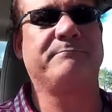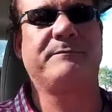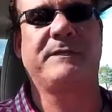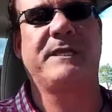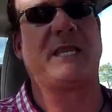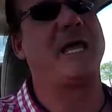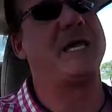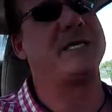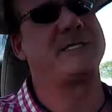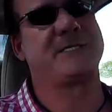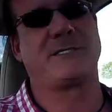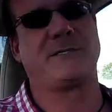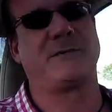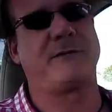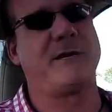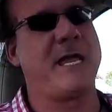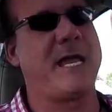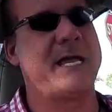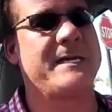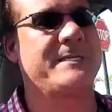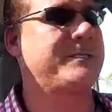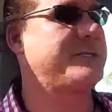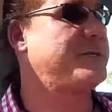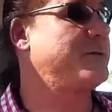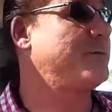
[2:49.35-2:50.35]
Plus or
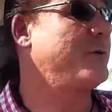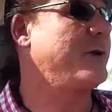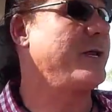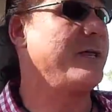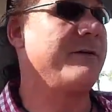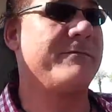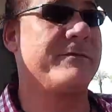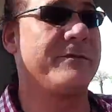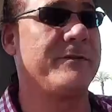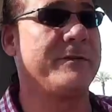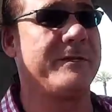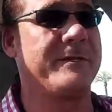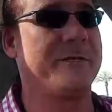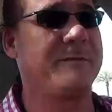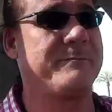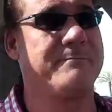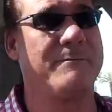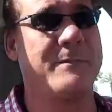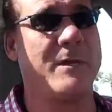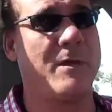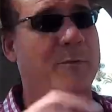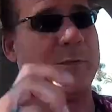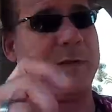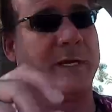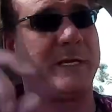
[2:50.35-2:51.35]
S or whatever the
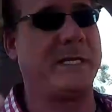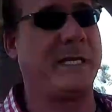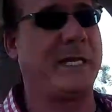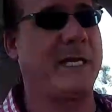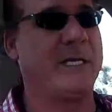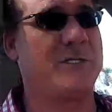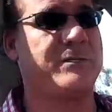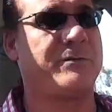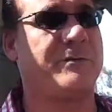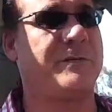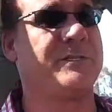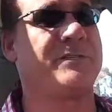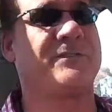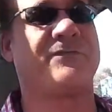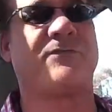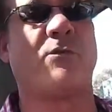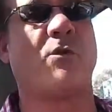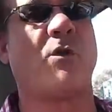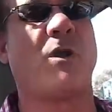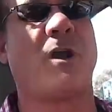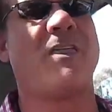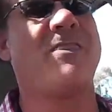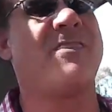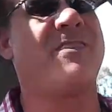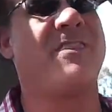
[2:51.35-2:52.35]
nomenclature is
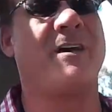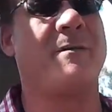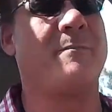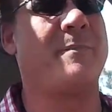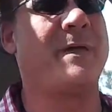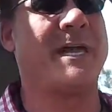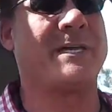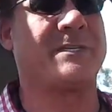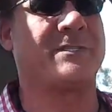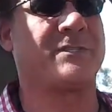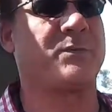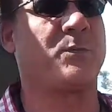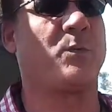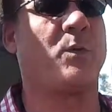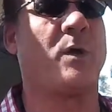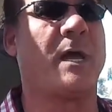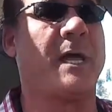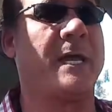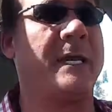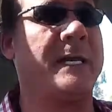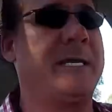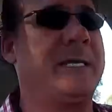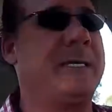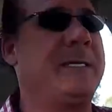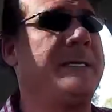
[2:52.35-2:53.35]
for the best one,